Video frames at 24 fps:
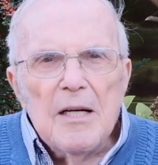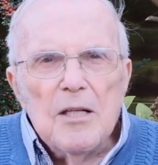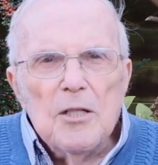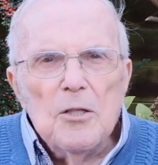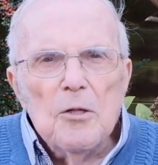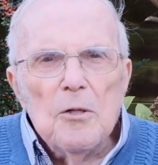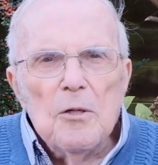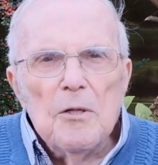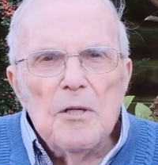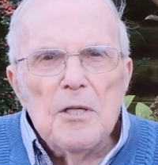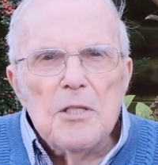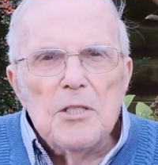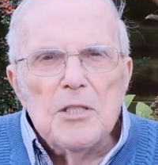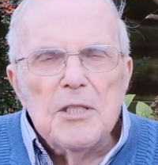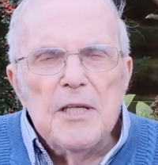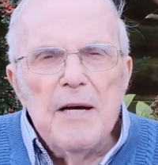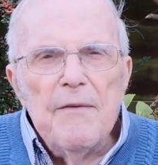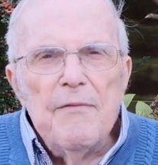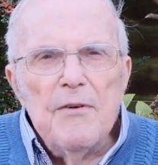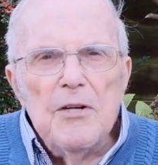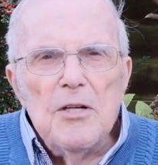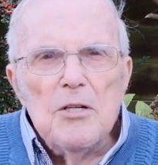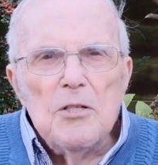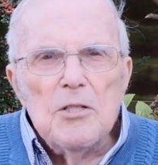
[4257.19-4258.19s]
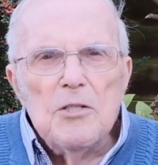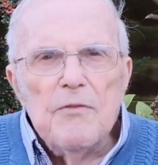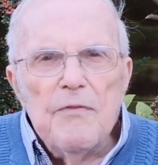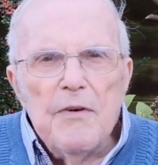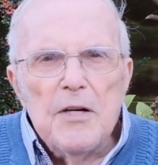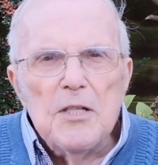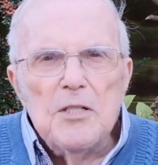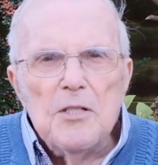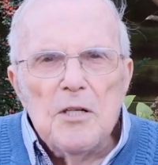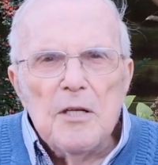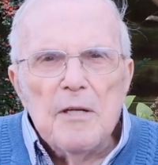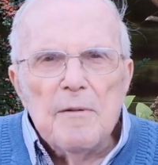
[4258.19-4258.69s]
God has given us
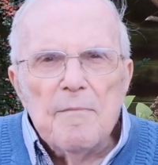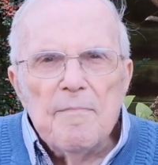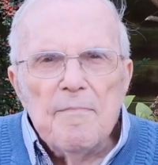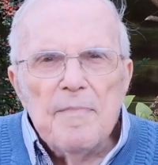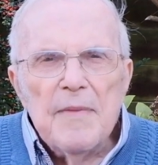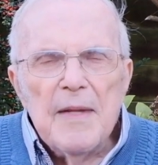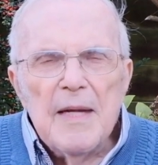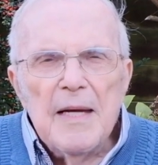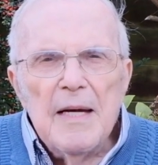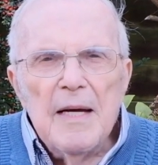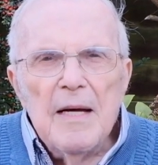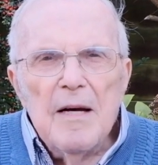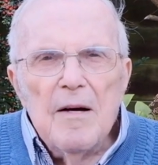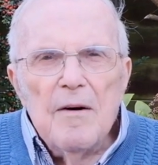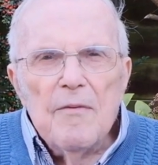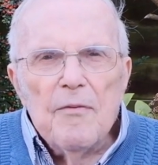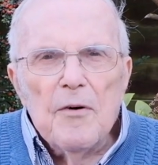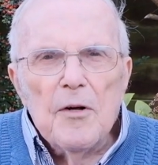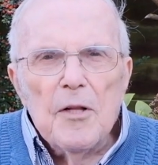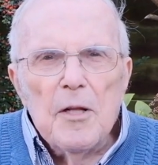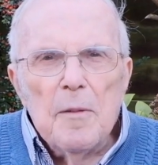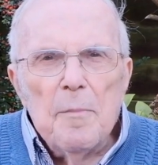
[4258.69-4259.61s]
vision for